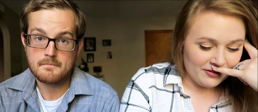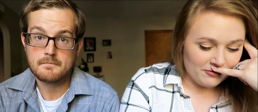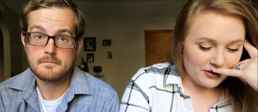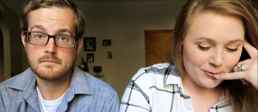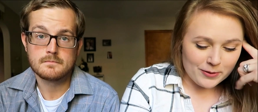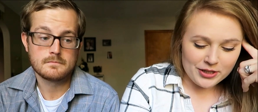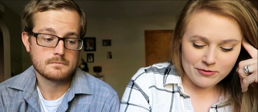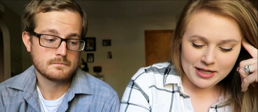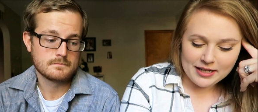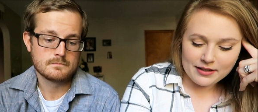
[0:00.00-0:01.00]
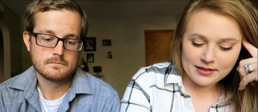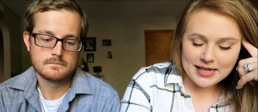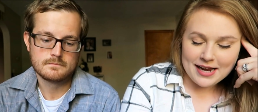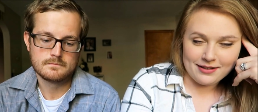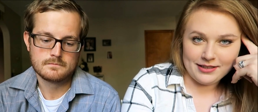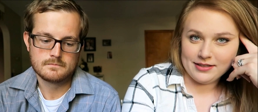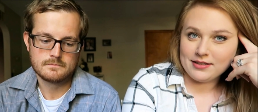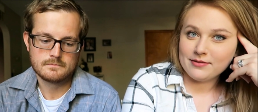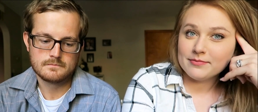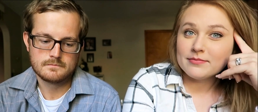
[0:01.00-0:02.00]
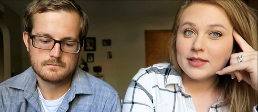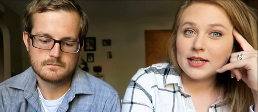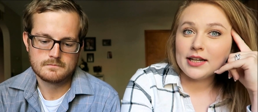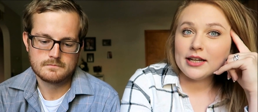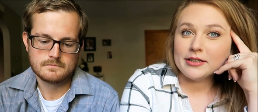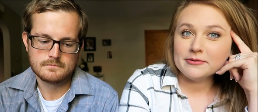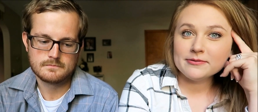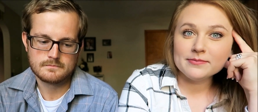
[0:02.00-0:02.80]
Speaker 1: What is one unique talent that I have?